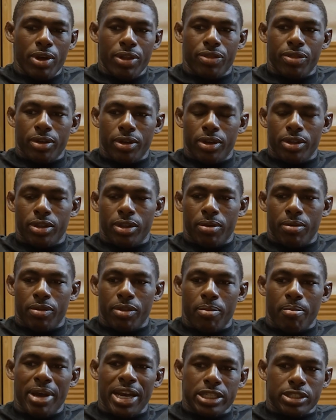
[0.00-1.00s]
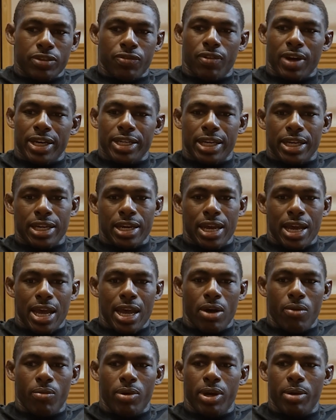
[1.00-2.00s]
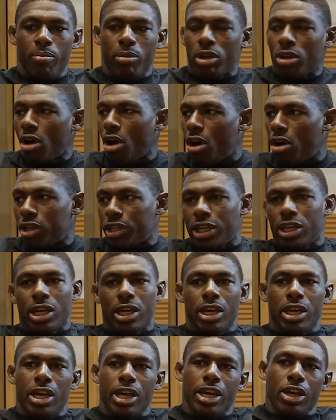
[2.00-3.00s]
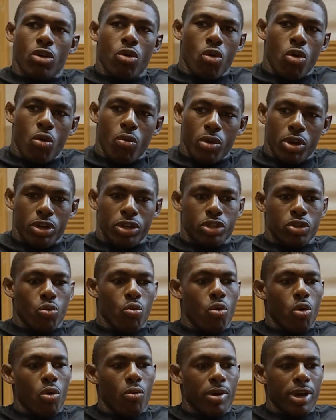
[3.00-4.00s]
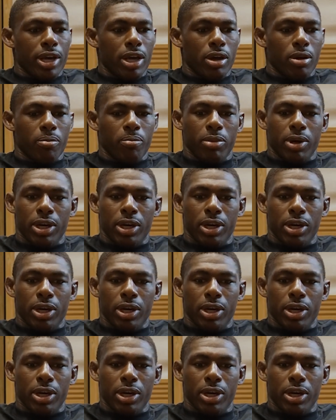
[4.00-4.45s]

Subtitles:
with the major fight that he had with Bilal and going to war with him,